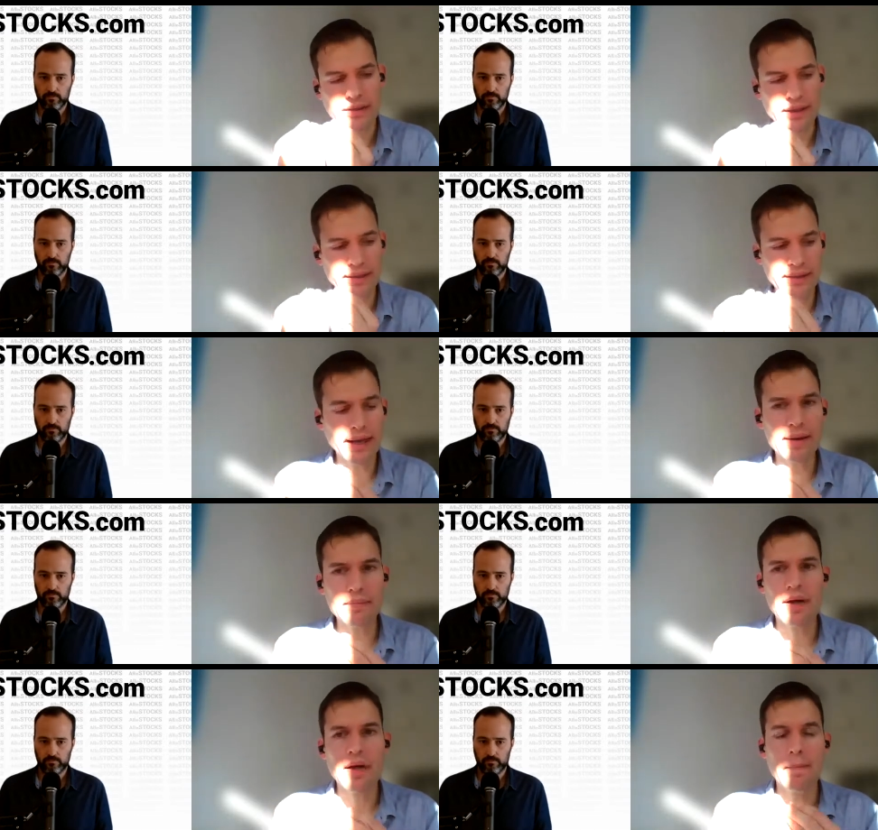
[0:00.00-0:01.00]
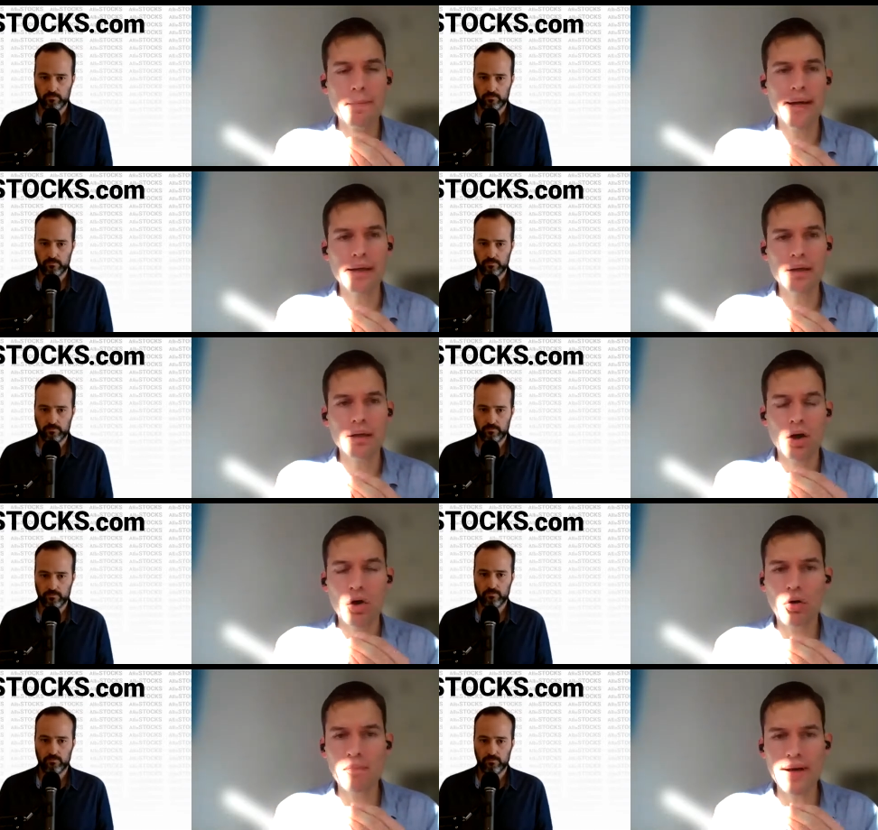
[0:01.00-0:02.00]
Speaker 1: the, the game may
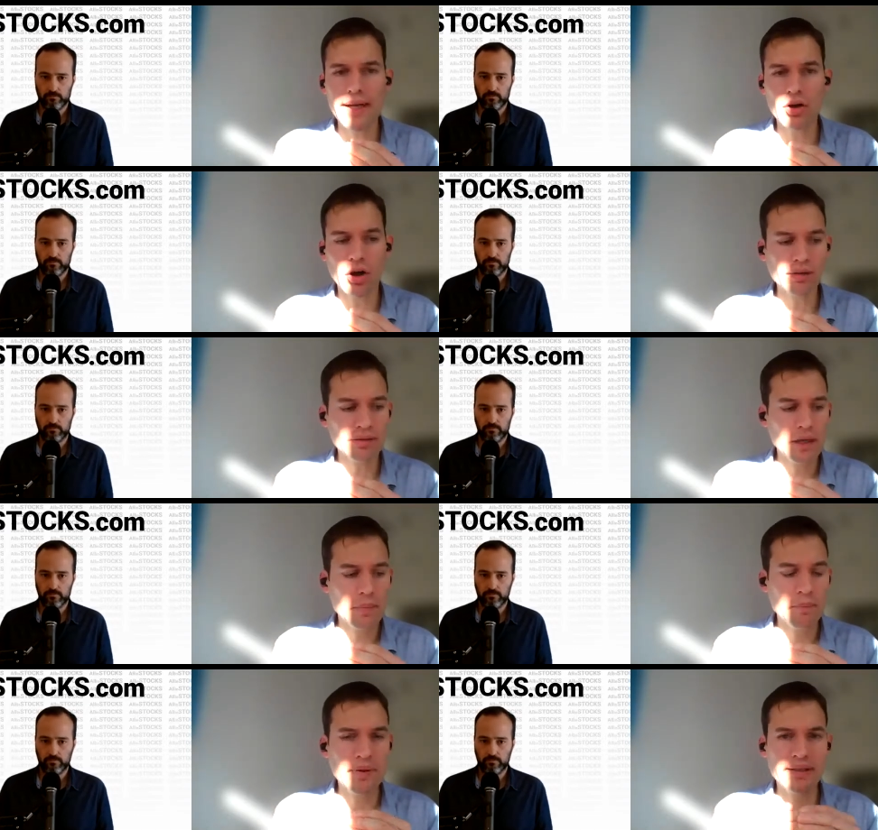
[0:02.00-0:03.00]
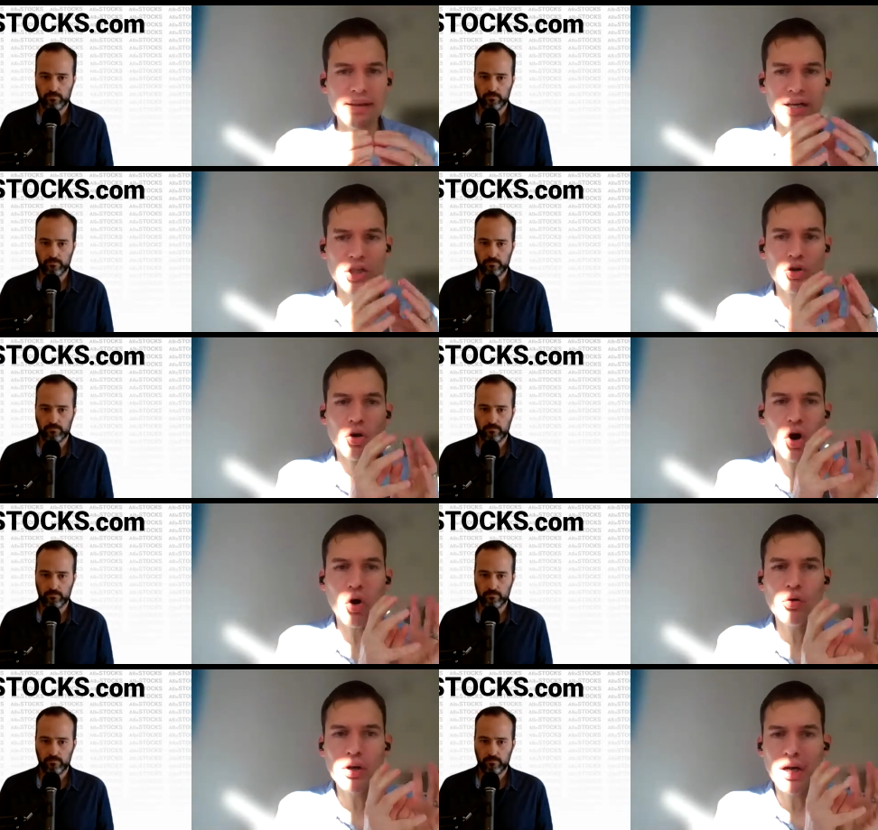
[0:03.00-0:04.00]
or may not be the actual
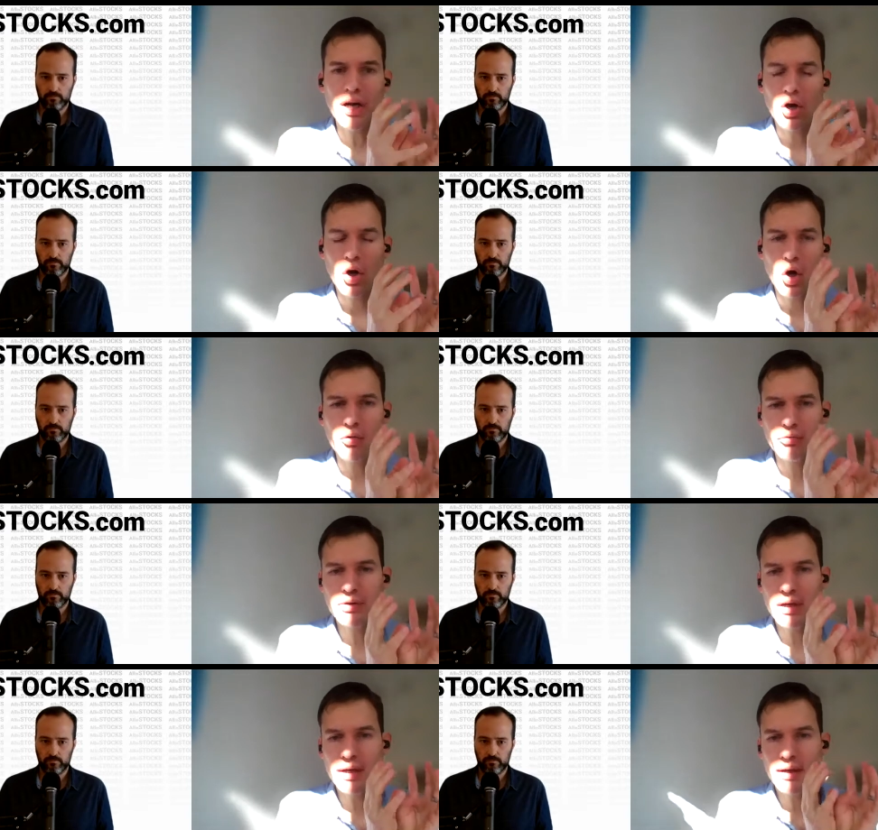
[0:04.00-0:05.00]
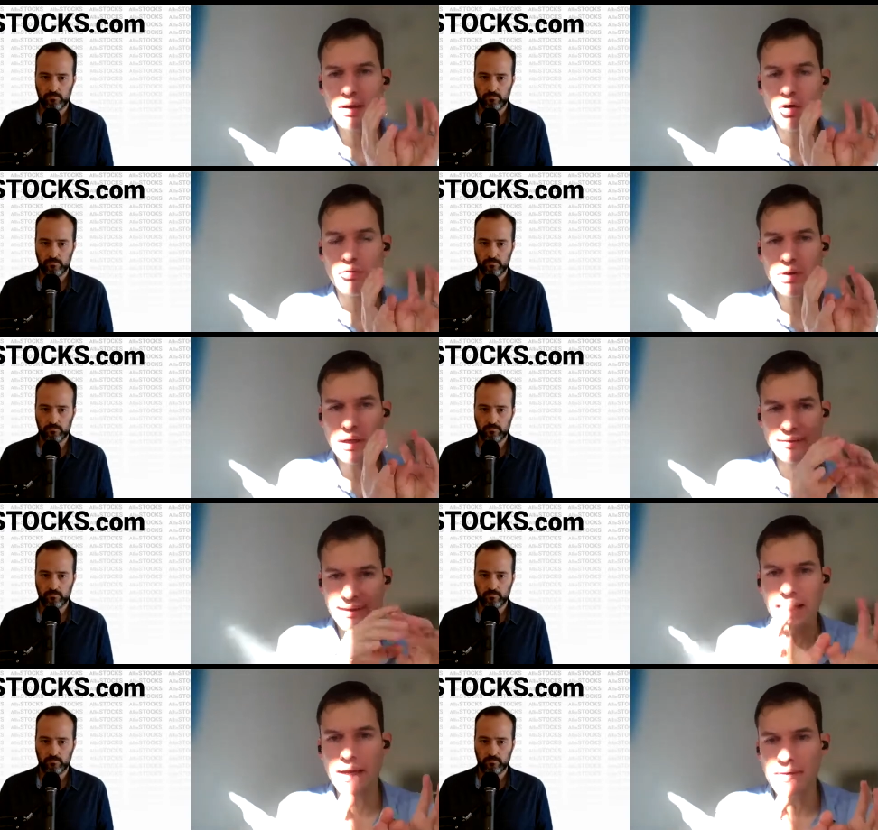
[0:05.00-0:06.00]
owner of the of that
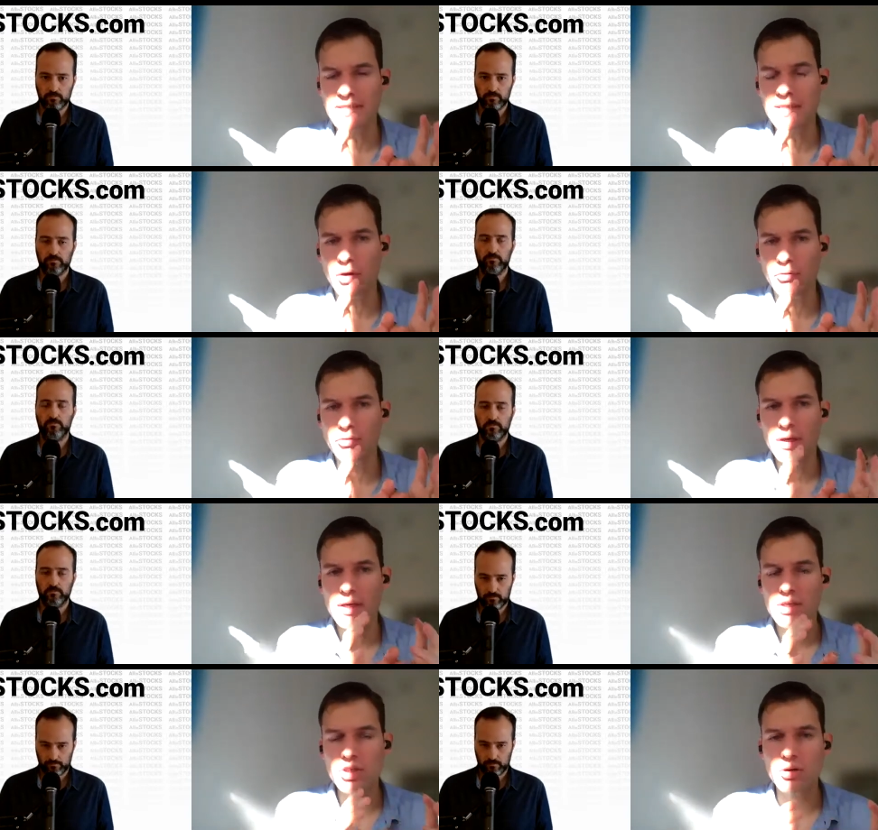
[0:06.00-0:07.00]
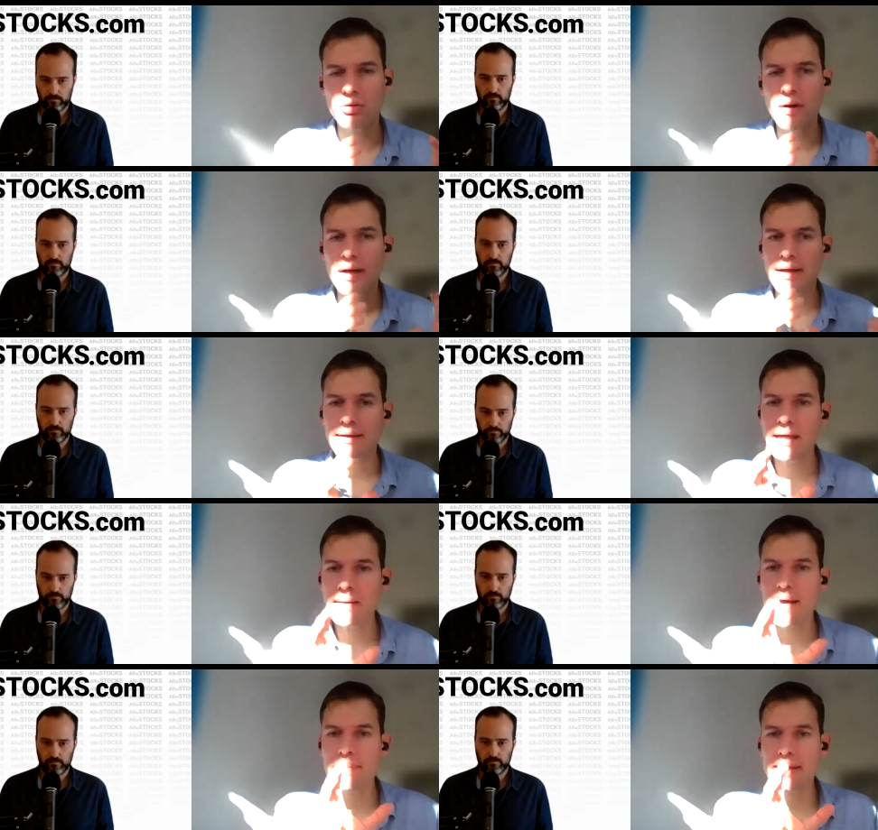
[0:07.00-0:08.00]
game itself. So there
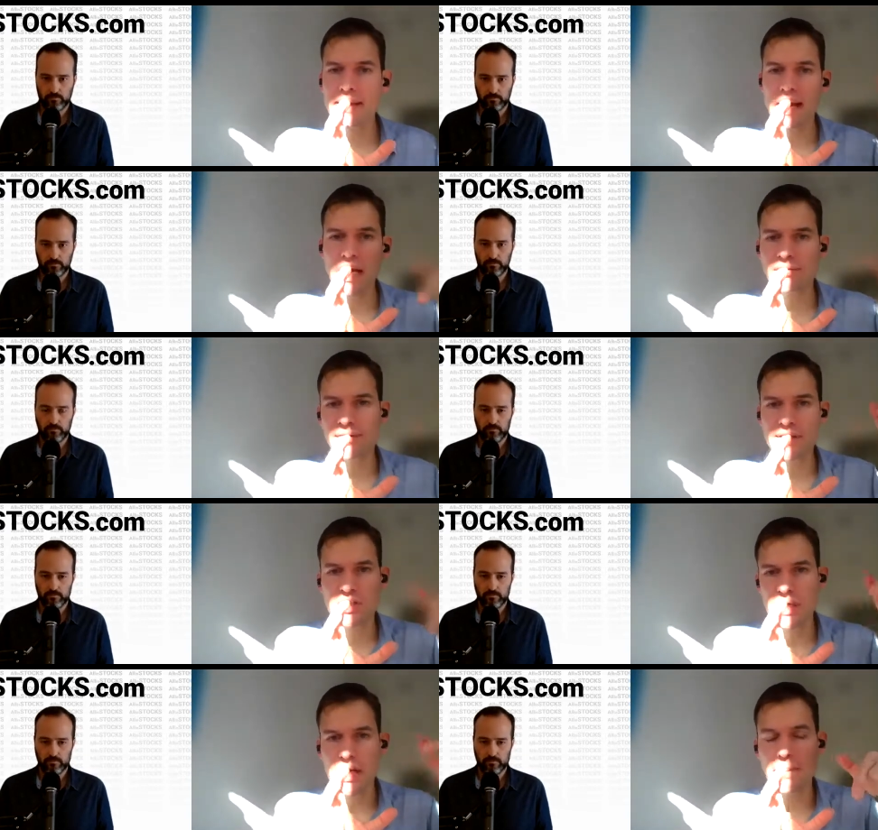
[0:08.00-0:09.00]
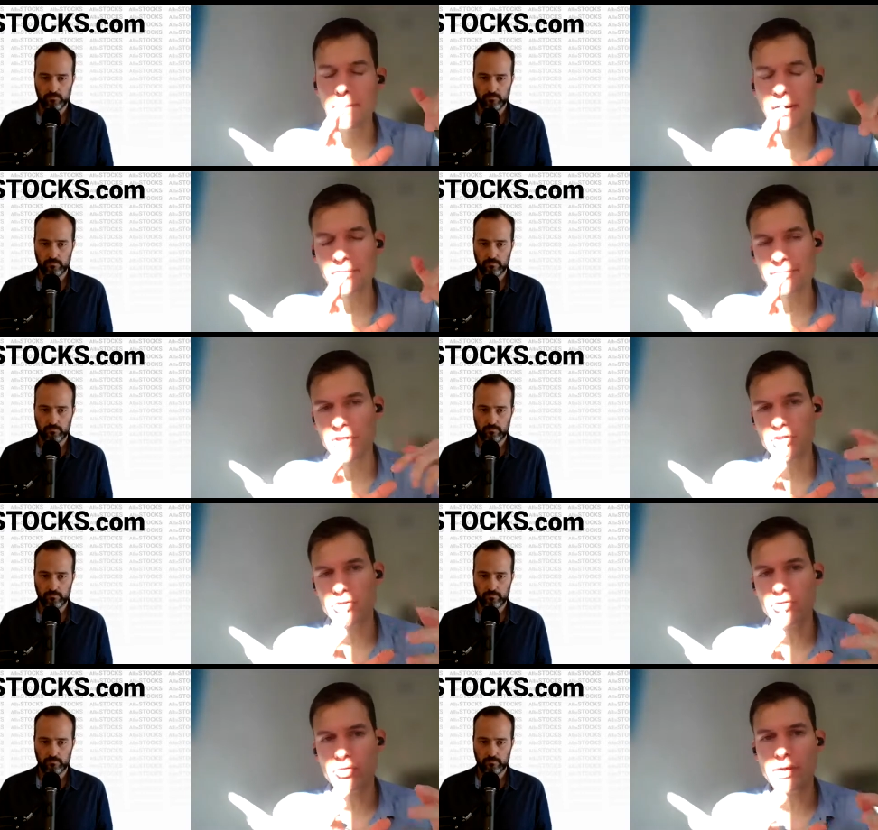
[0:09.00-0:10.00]
may be adverts above the
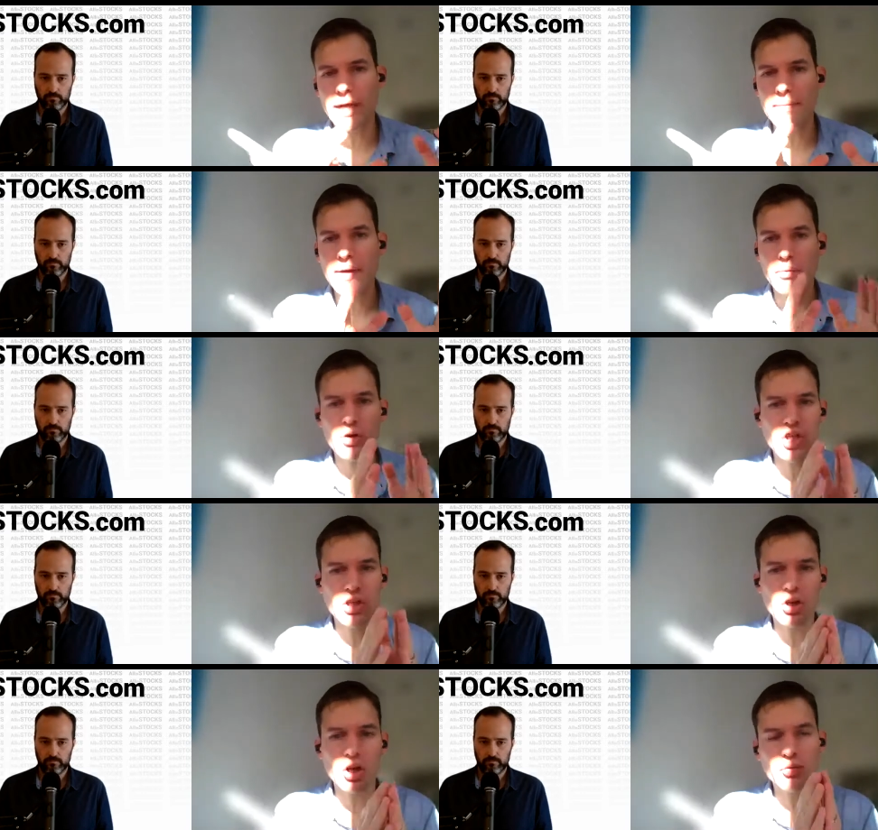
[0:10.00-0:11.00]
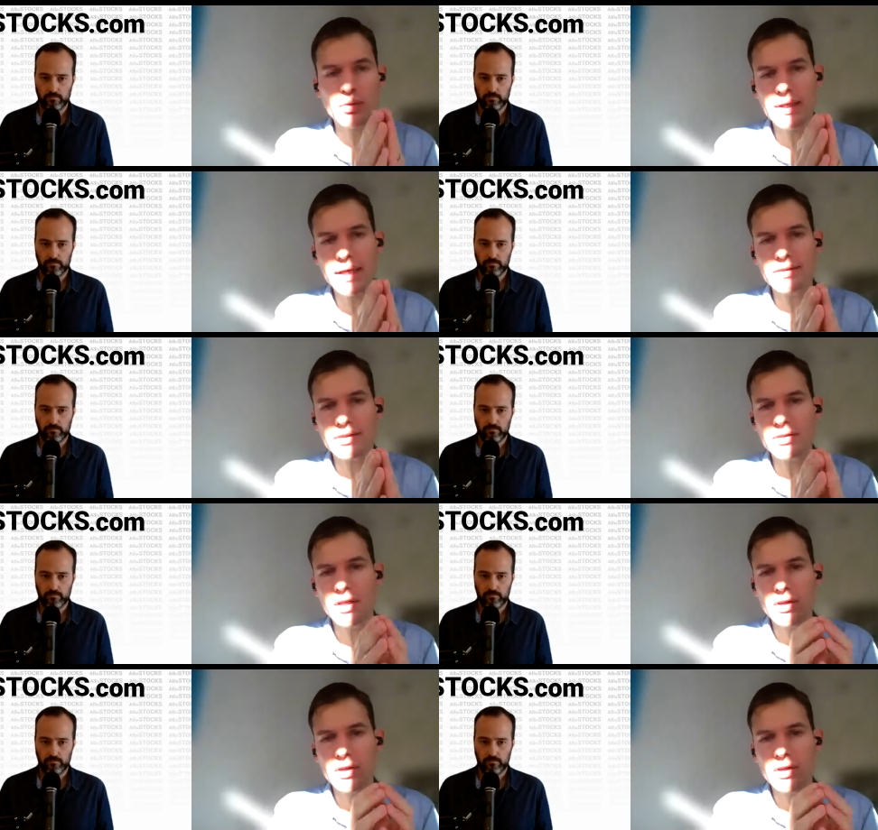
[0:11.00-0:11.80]
Sudoku game, which are not related